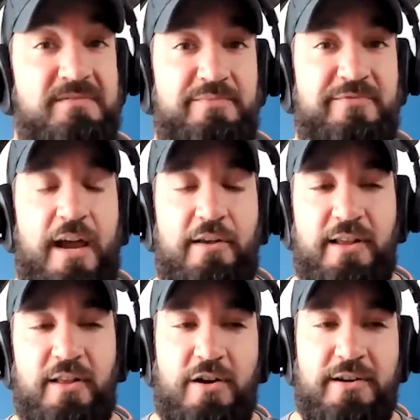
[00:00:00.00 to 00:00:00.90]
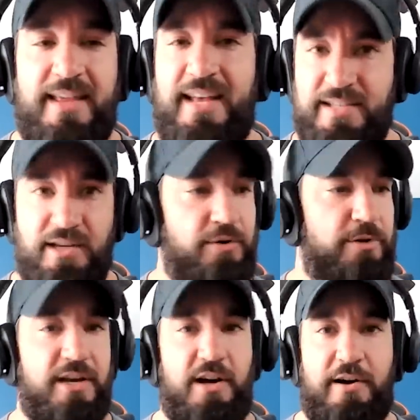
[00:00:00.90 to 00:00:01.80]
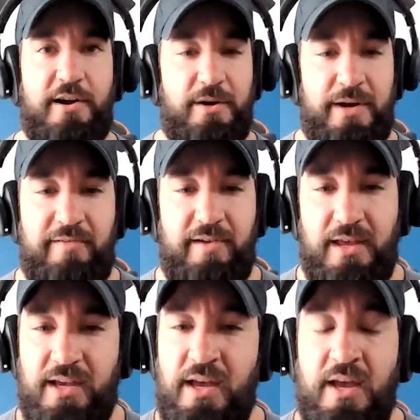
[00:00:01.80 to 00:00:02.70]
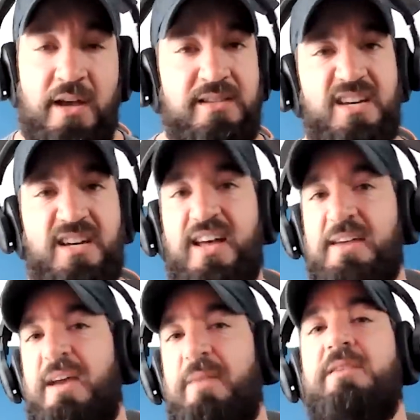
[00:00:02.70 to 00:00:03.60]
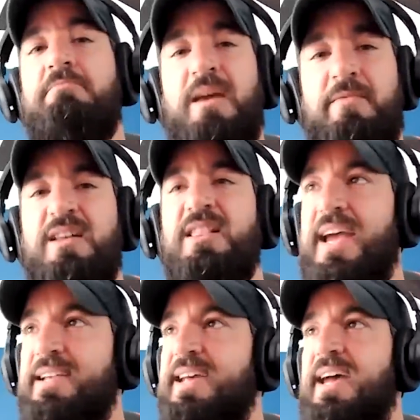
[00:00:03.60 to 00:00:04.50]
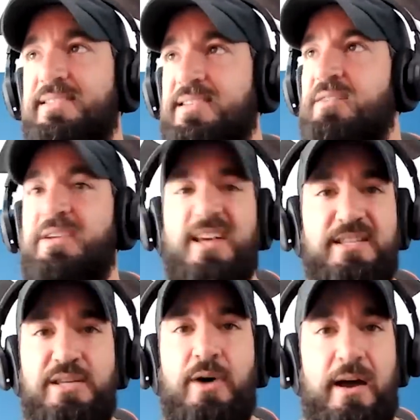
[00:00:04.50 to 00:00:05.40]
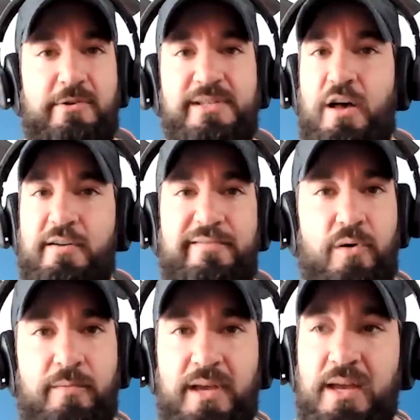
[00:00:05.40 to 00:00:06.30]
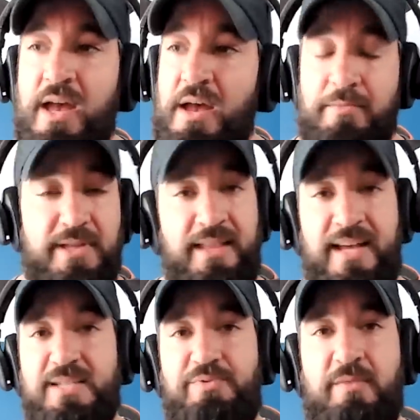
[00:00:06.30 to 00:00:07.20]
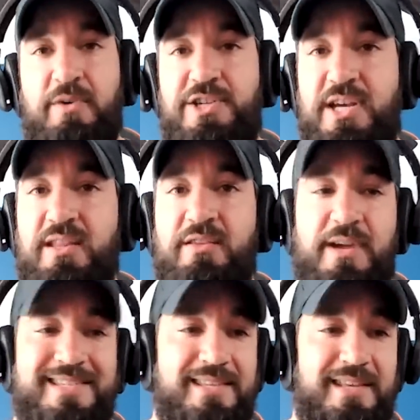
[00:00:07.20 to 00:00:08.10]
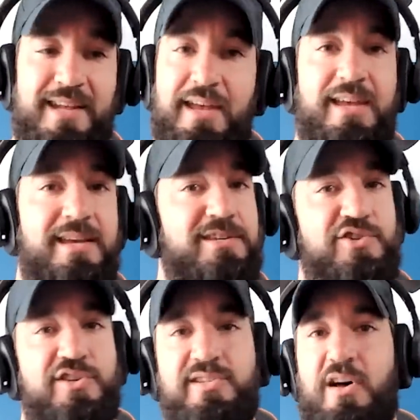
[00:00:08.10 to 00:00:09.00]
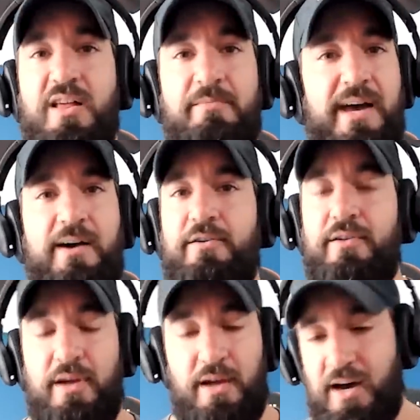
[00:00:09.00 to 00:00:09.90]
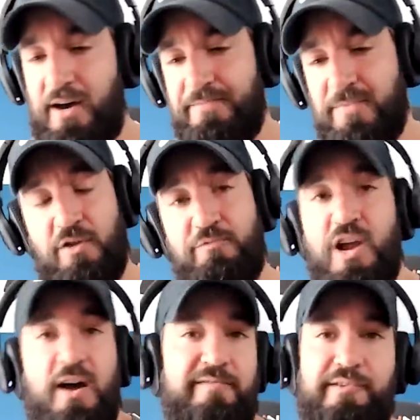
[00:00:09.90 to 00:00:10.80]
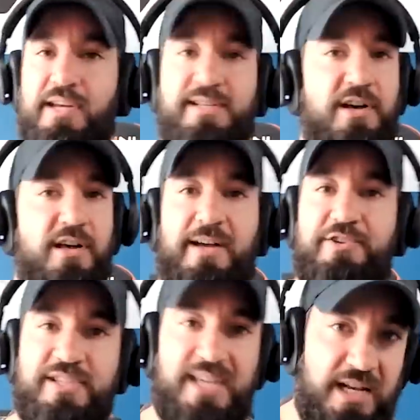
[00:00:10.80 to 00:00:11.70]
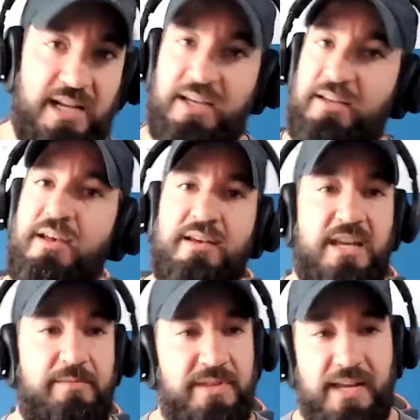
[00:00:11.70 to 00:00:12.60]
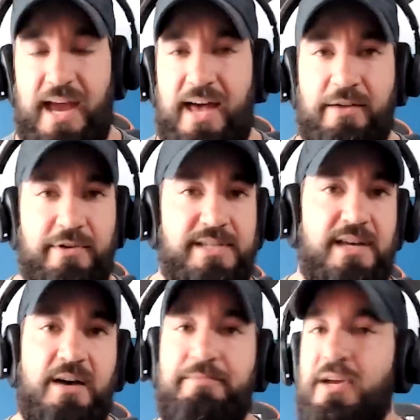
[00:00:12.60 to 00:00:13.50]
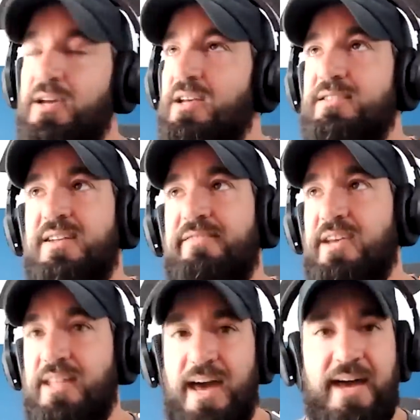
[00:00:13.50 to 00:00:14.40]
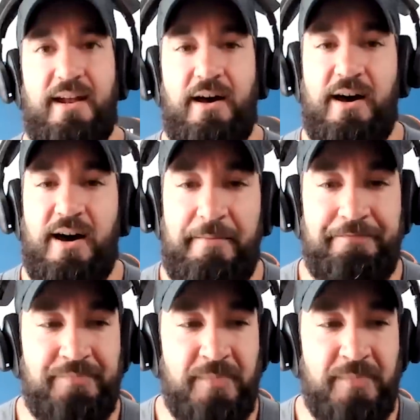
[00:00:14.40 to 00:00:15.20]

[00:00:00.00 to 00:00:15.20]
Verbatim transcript: fairly long day. That's including cardio and everything. So like maybe maybe a leg day is going to be like two hours long for me, but then that's pretty much it. The rest of the day is just all about uh, you know recovery. It's all about just eating, keeping the calories up, and stuff like that. Um,